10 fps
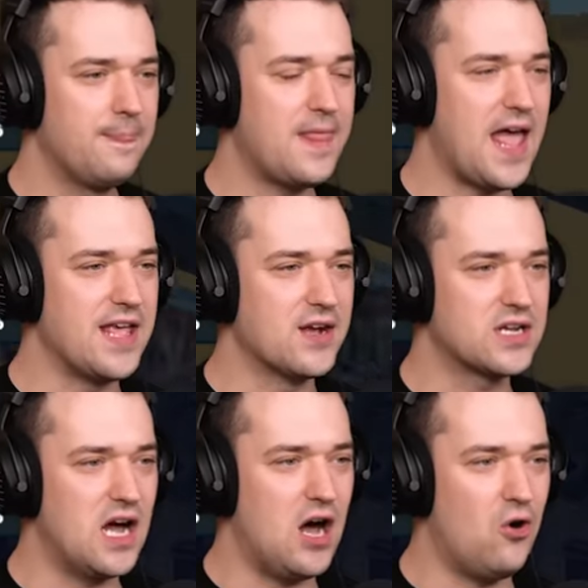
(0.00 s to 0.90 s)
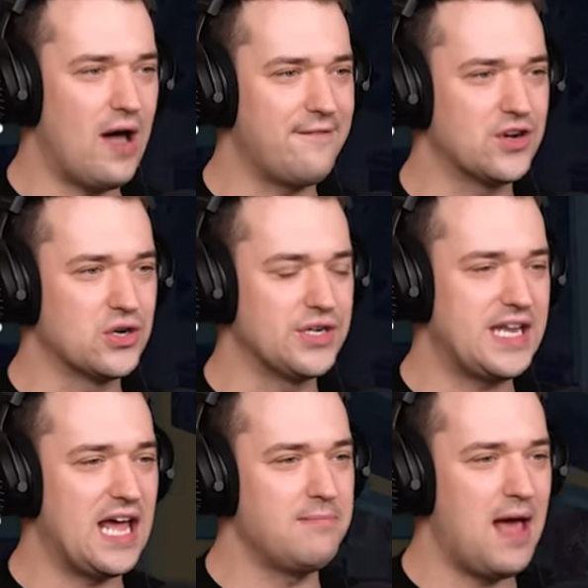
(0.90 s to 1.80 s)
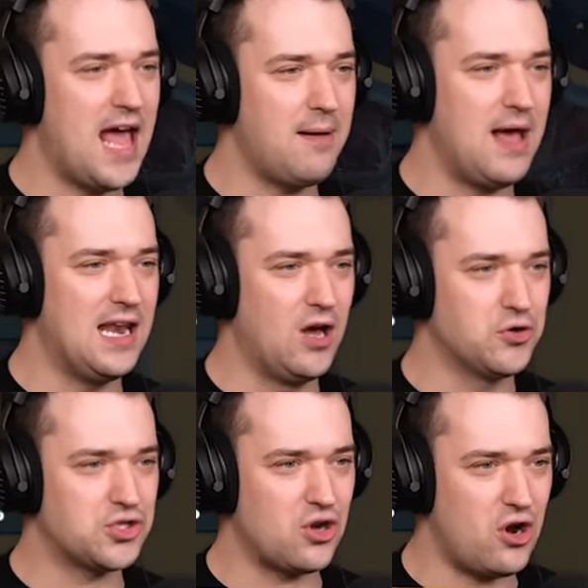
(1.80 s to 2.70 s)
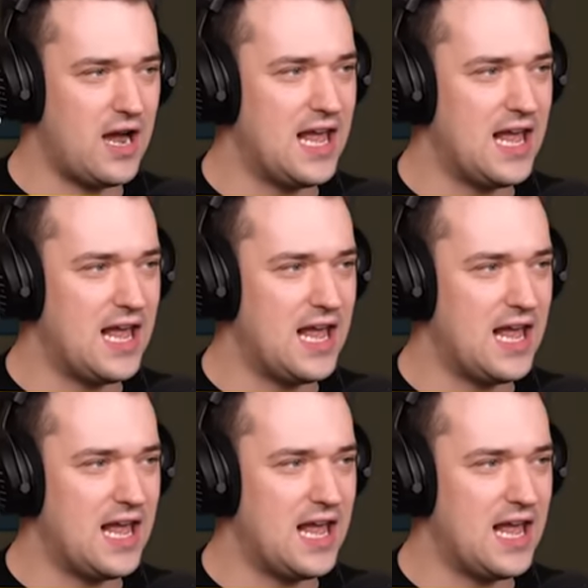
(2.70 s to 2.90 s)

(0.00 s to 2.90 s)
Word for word: There you go. Have a good day, ma'am. Hello, sir.